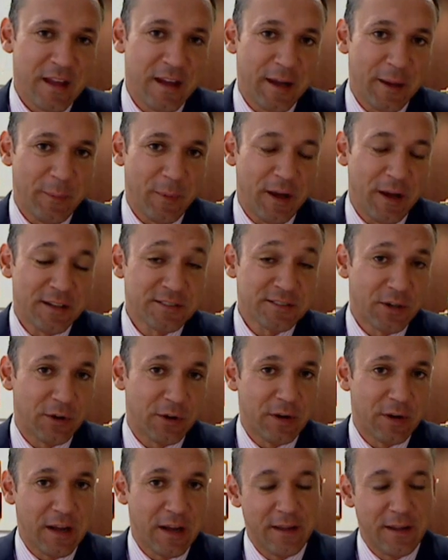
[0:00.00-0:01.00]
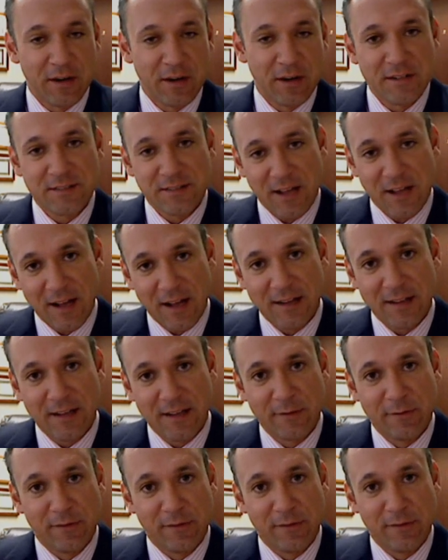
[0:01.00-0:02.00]
Also, there is talk
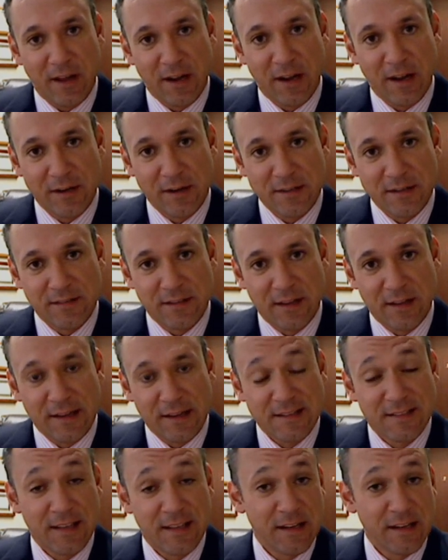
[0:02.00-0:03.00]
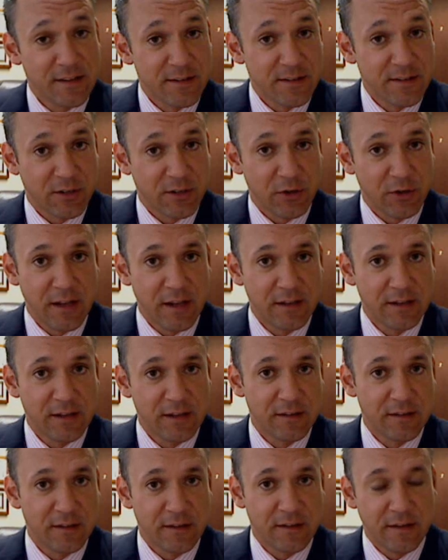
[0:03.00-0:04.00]
of the IRS extending this credit,
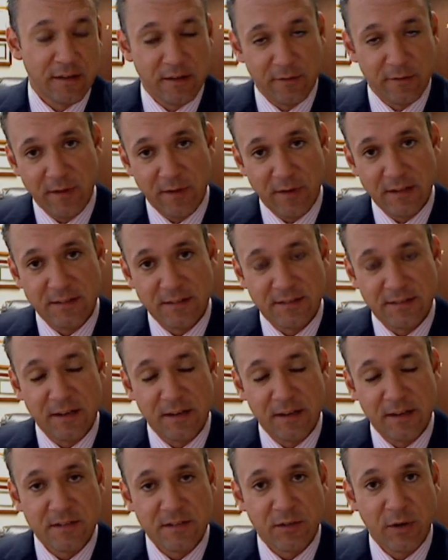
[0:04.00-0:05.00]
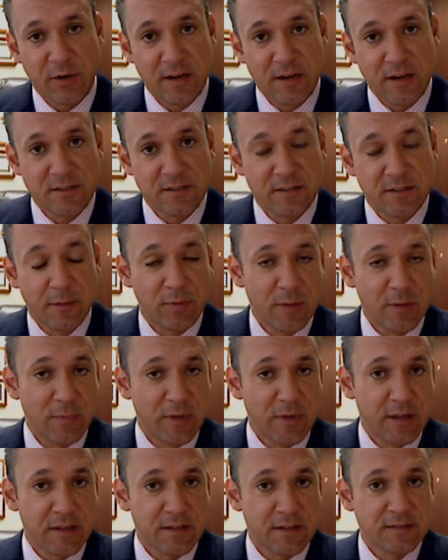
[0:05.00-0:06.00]
and the Fed's extending this credit just simply
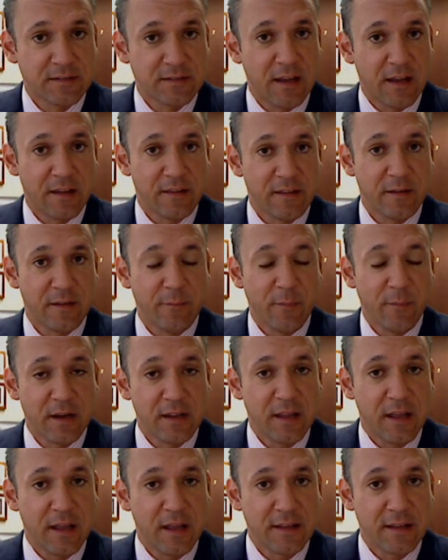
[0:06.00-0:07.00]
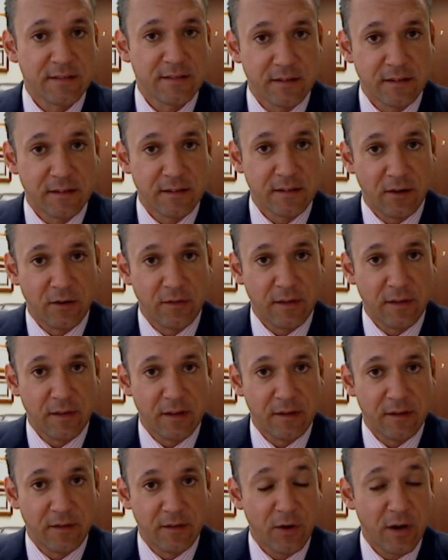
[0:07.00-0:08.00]
because the money hasn't, or
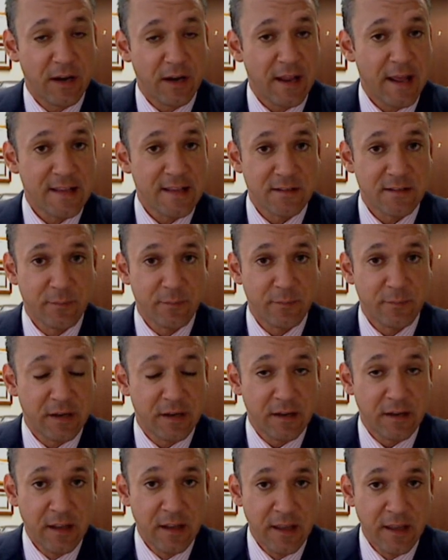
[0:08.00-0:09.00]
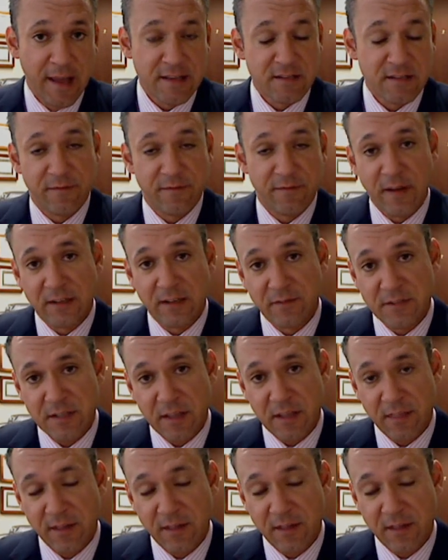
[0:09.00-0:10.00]
the credit hasn't been as effective
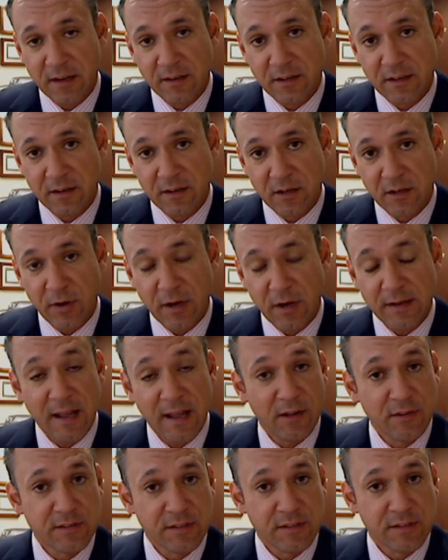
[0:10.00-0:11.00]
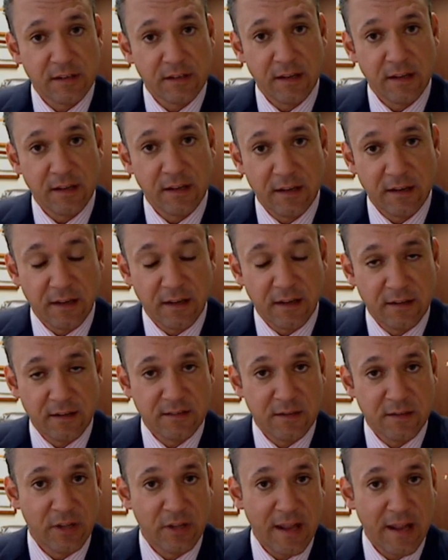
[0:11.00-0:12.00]
as I thought to correct housing and
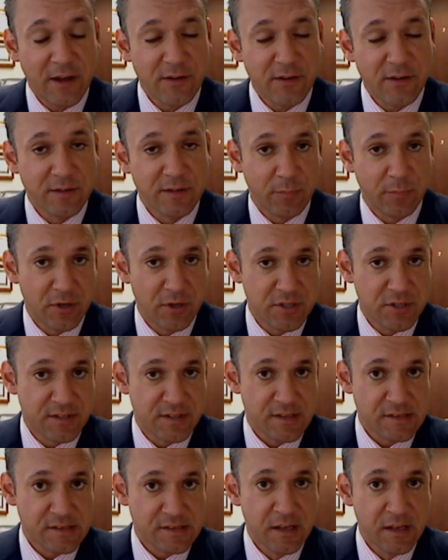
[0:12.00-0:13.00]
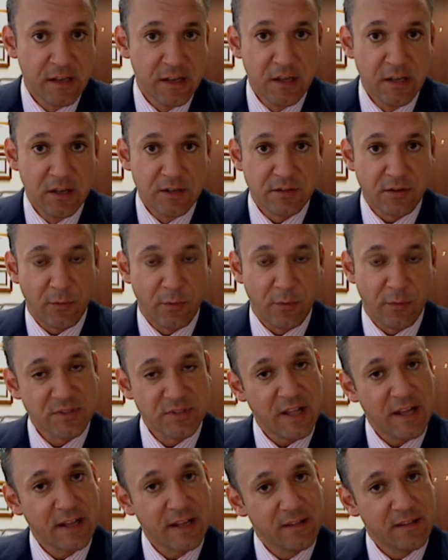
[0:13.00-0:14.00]
stimulate housing purchases. So
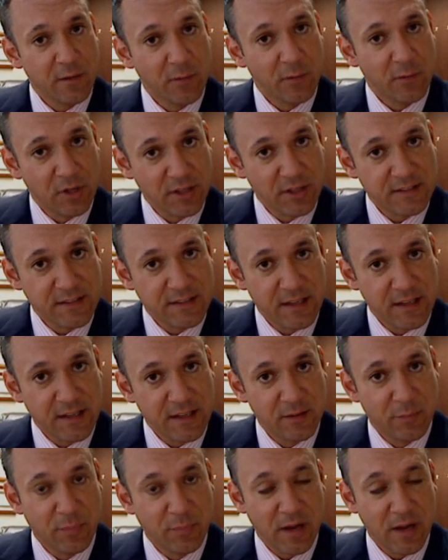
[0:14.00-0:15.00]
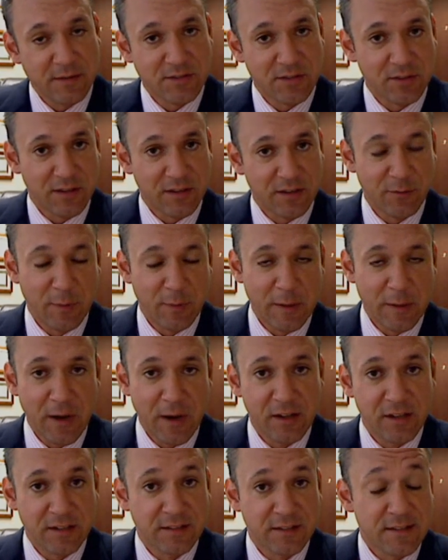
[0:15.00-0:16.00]
most likely they will extend, but I certainly would be
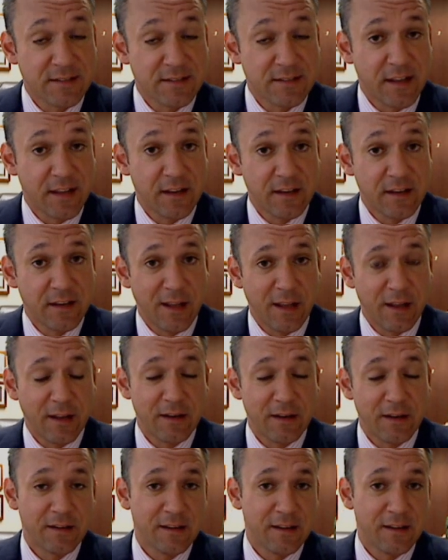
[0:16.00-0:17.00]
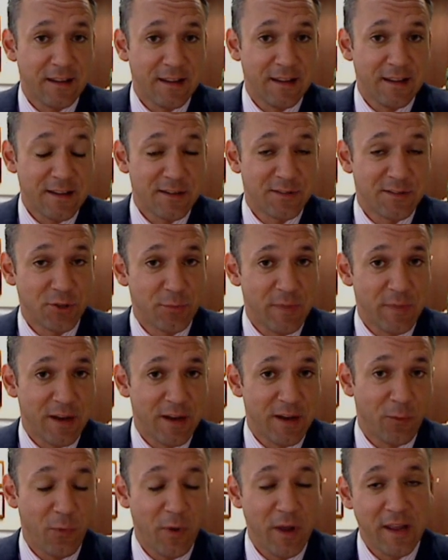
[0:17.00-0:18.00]
reckless in saying assume
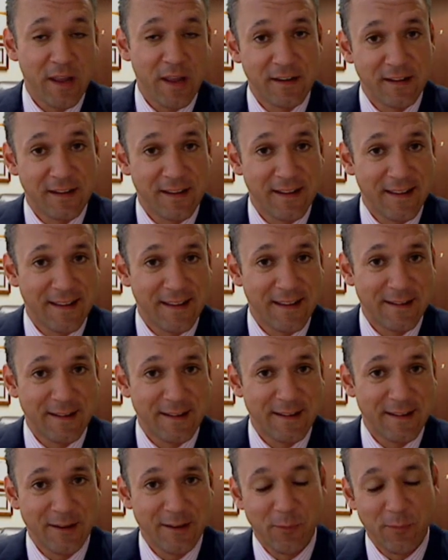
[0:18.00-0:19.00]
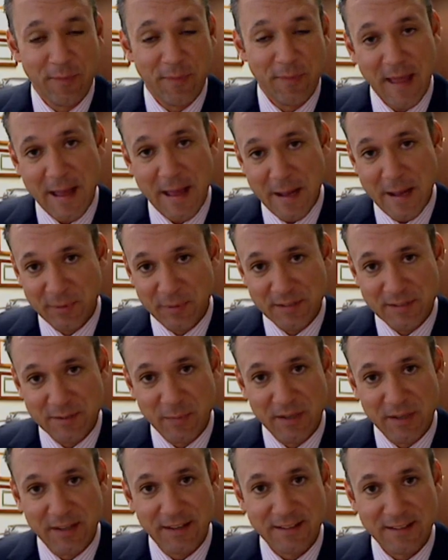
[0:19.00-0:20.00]
that or wait and hope that happens,
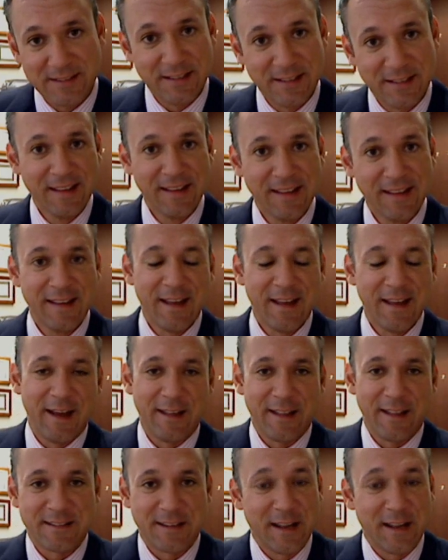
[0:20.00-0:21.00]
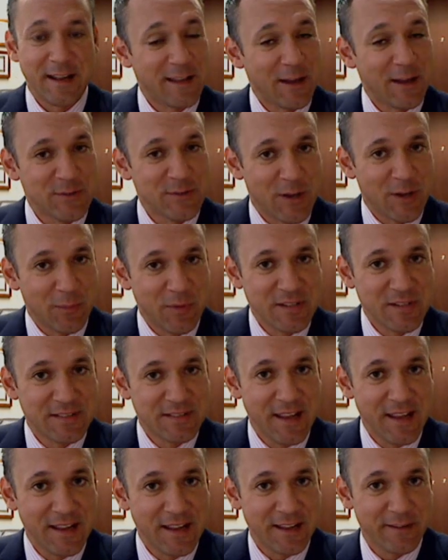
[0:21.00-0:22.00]
because that's an $8,000
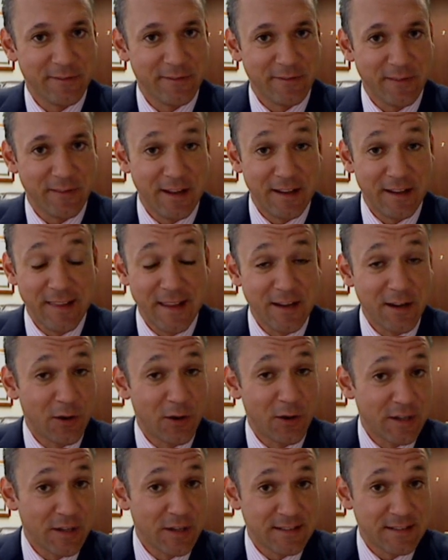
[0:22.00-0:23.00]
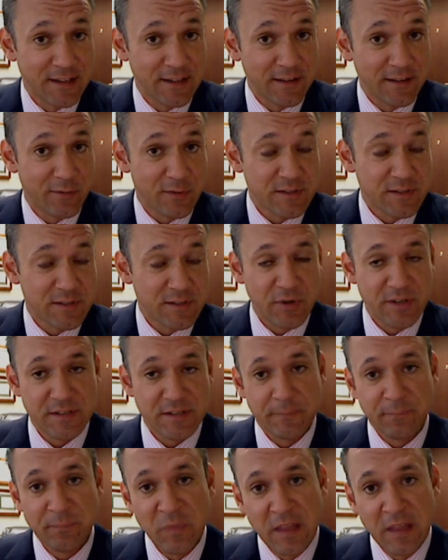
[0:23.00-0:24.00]
mistake if they don't extend it for some
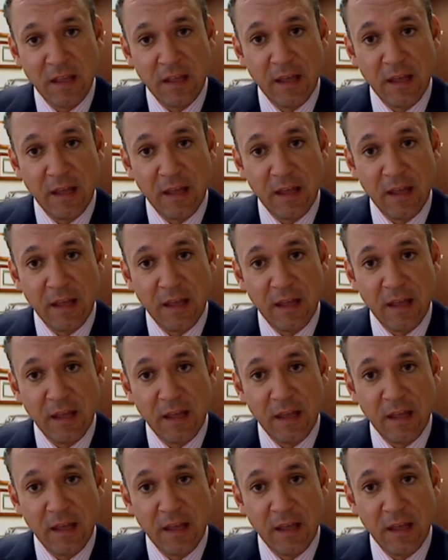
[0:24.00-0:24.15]
reason.